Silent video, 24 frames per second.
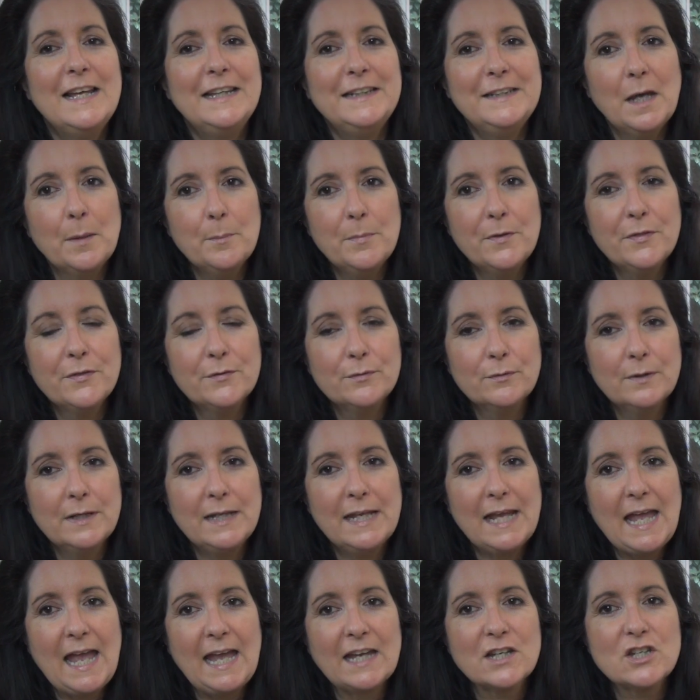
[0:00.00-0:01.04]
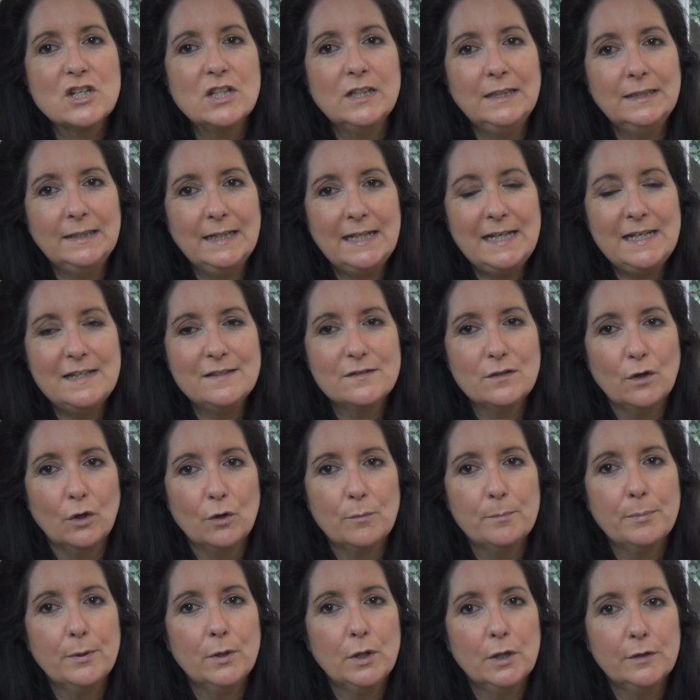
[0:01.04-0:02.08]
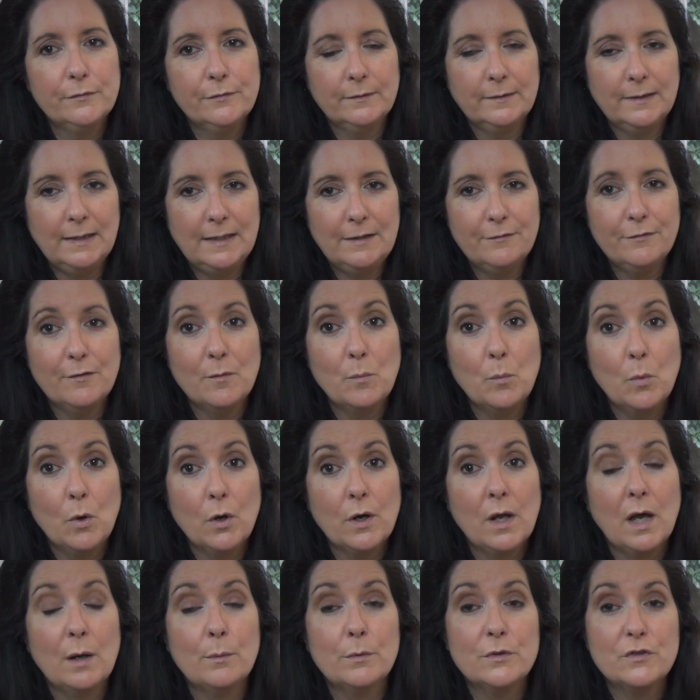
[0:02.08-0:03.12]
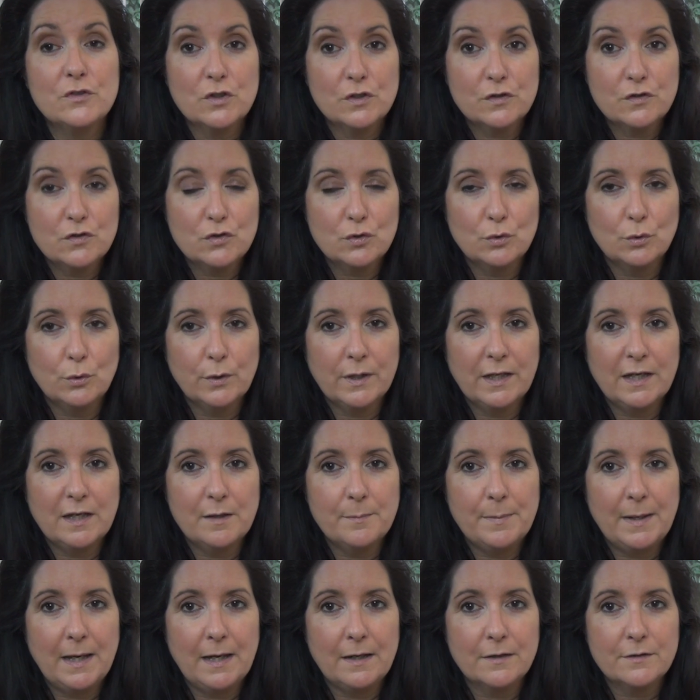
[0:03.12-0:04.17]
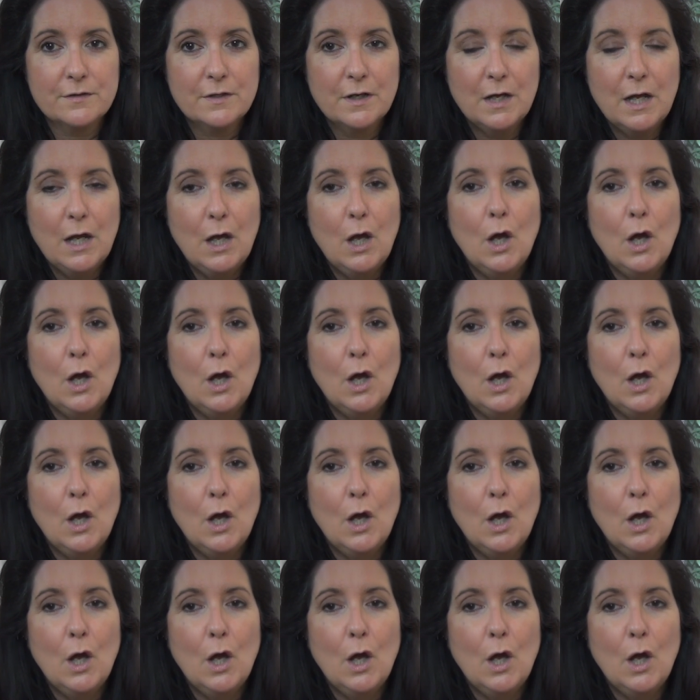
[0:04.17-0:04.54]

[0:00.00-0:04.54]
Number 3 actually leads on perfectly from what I was just talking about.